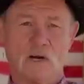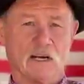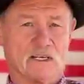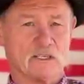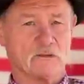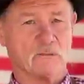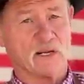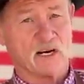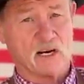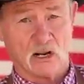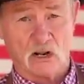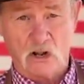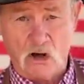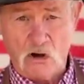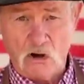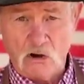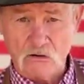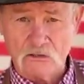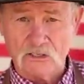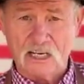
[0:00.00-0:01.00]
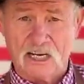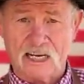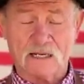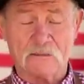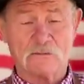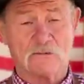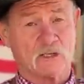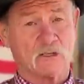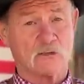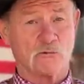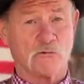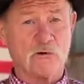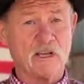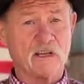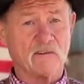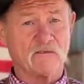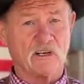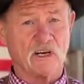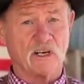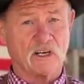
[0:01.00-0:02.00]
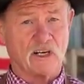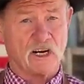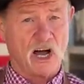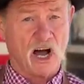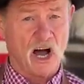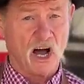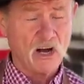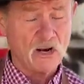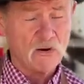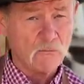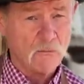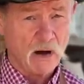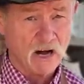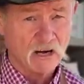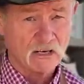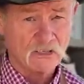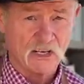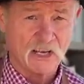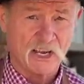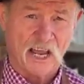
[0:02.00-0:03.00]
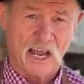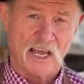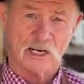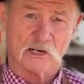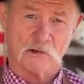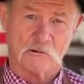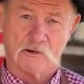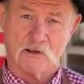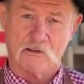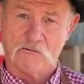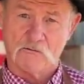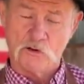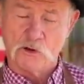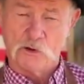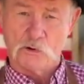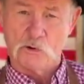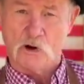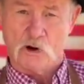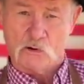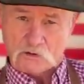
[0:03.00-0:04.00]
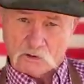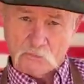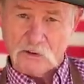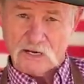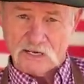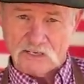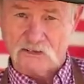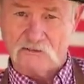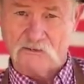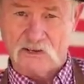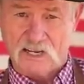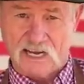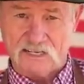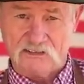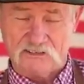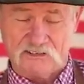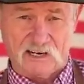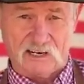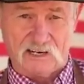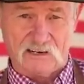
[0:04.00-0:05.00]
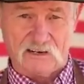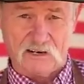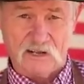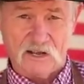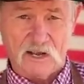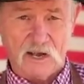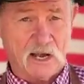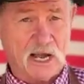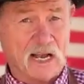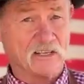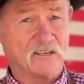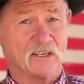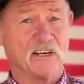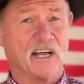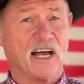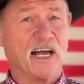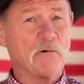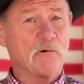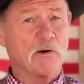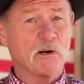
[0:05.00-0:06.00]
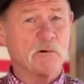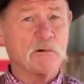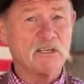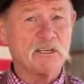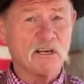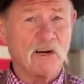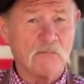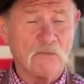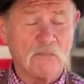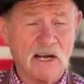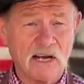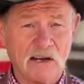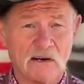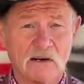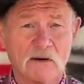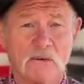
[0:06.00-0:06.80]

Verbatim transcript: it has been a long time since we have done an unboxing and a review on a piece of cast iron. And today, what are we talking about?